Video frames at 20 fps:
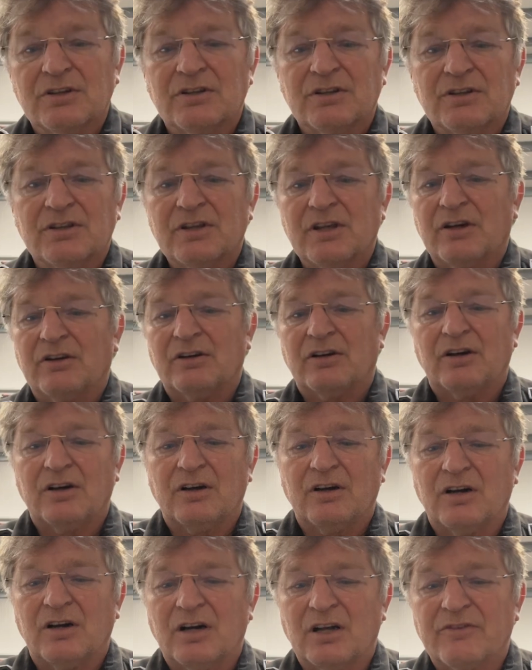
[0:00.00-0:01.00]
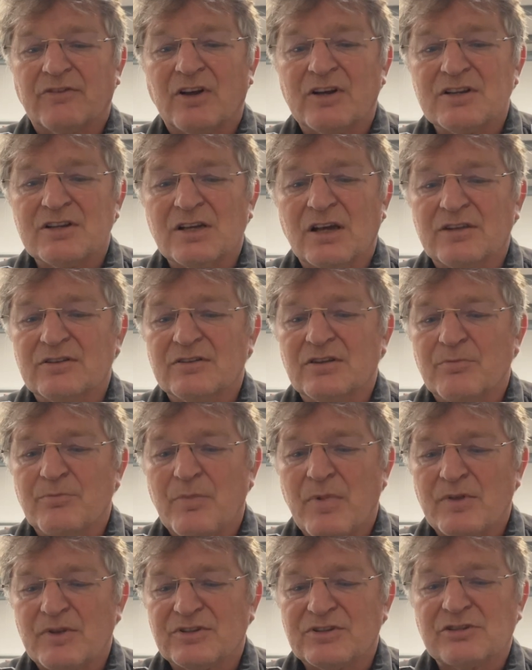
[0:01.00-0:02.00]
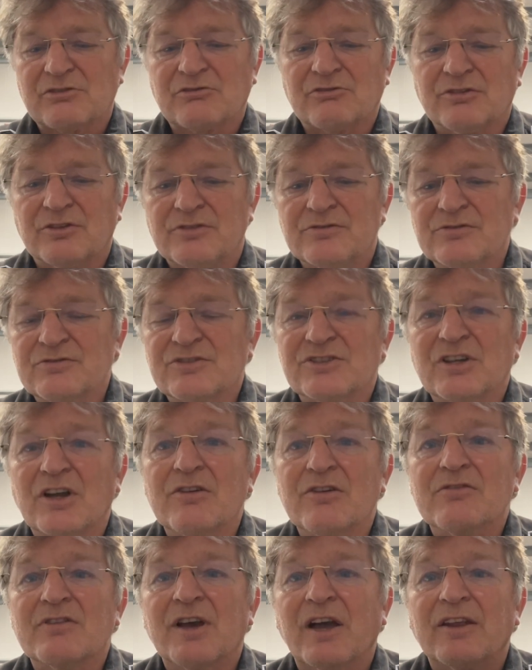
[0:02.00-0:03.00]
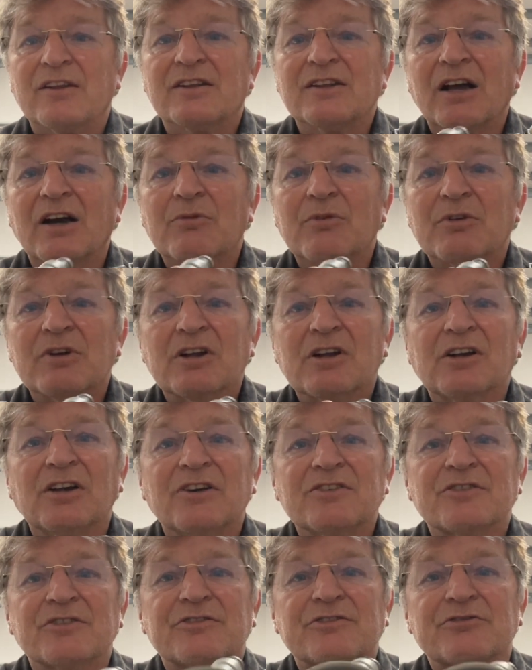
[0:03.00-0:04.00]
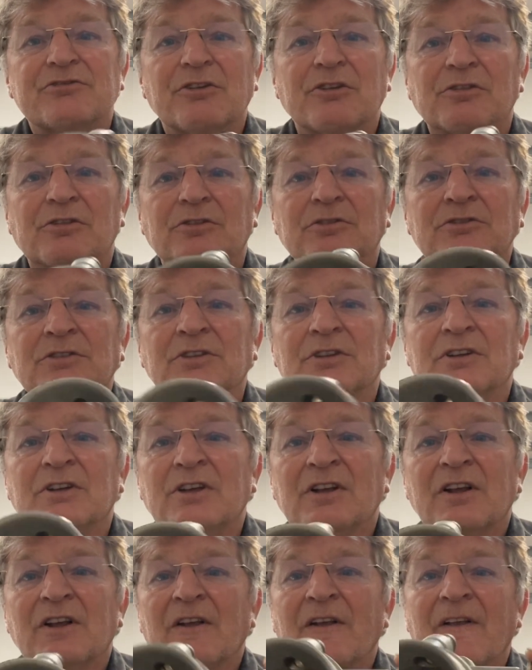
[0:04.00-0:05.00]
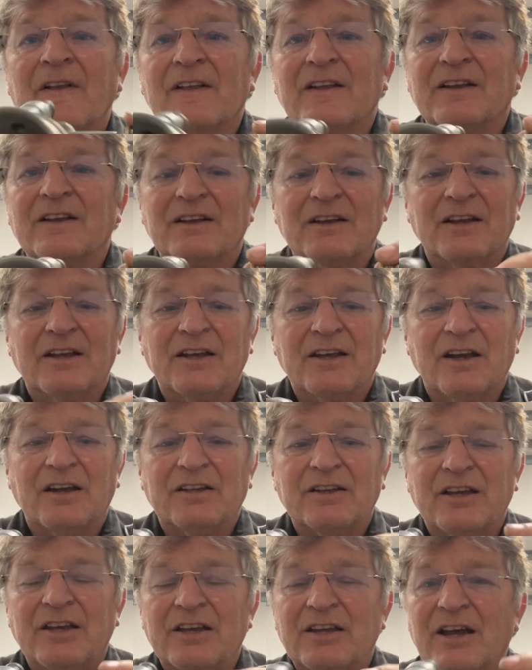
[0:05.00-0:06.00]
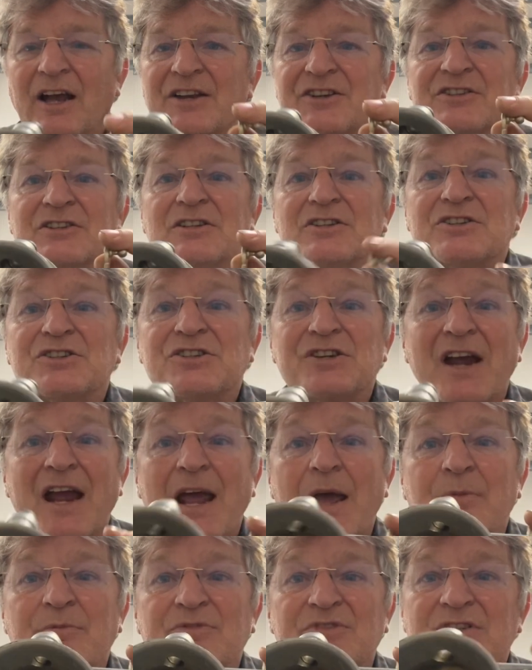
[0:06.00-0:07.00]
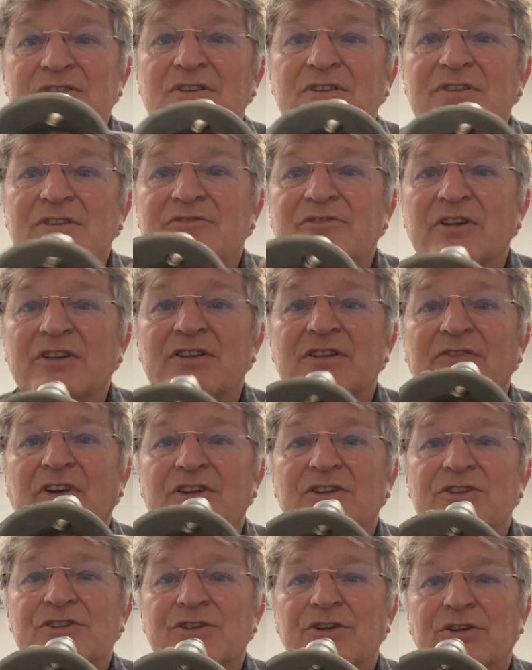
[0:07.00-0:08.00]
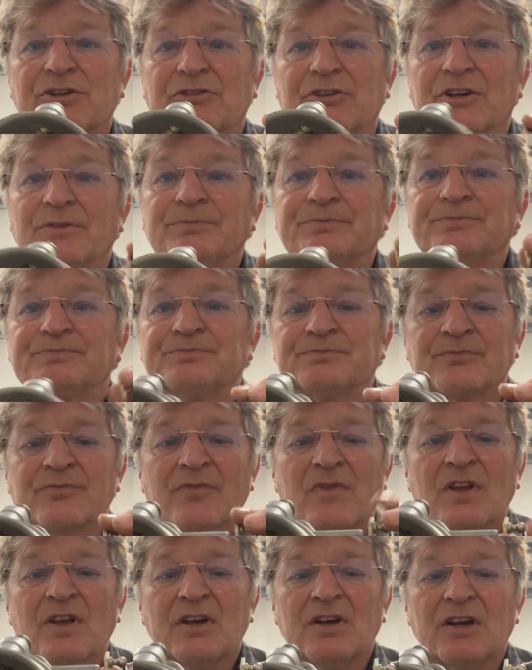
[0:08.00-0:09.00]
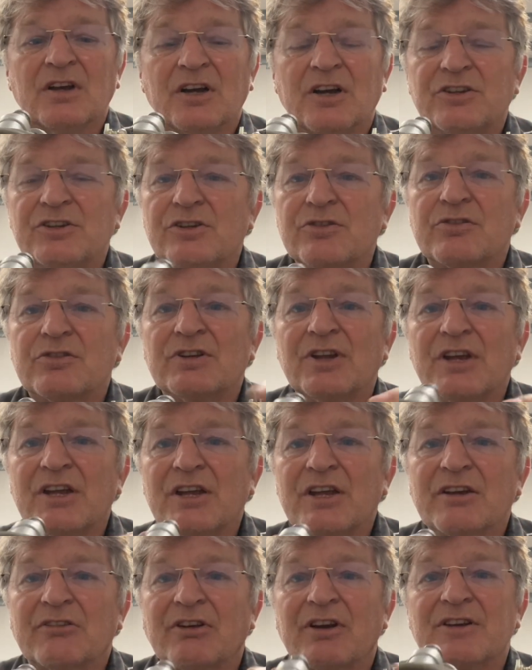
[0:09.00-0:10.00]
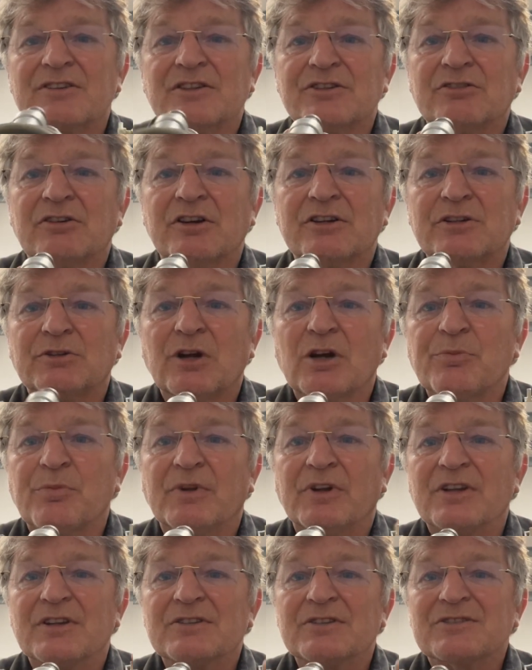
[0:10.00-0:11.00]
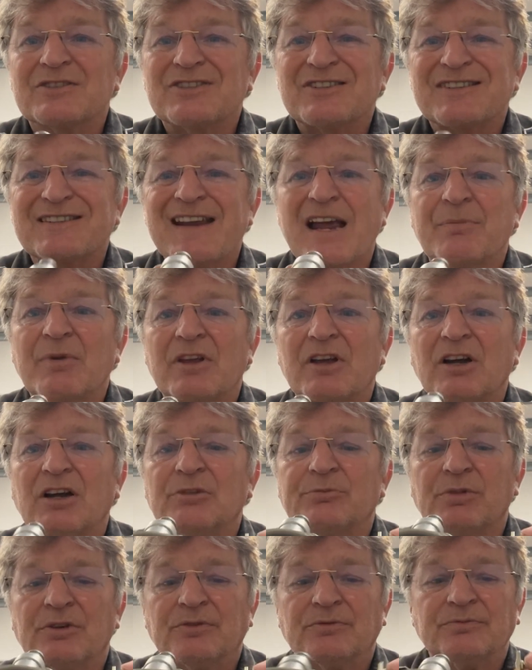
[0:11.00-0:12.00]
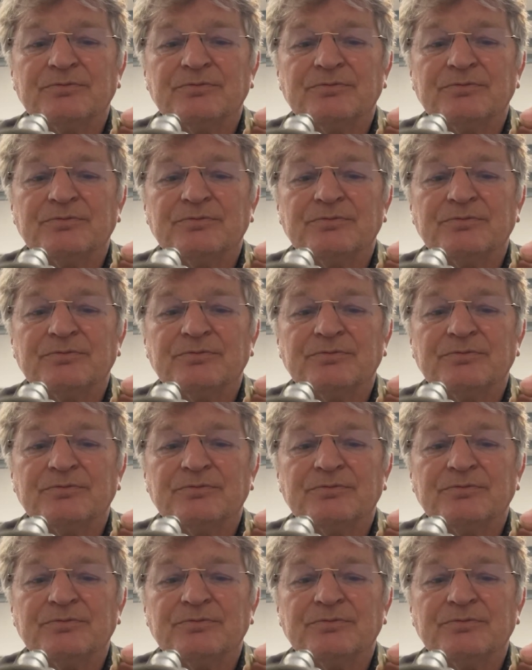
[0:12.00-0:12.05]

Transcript: Now, I've undone the screw so that now when I close the throttle, it actually jams in the venturi, and you can hear it as I try to open it snapping open.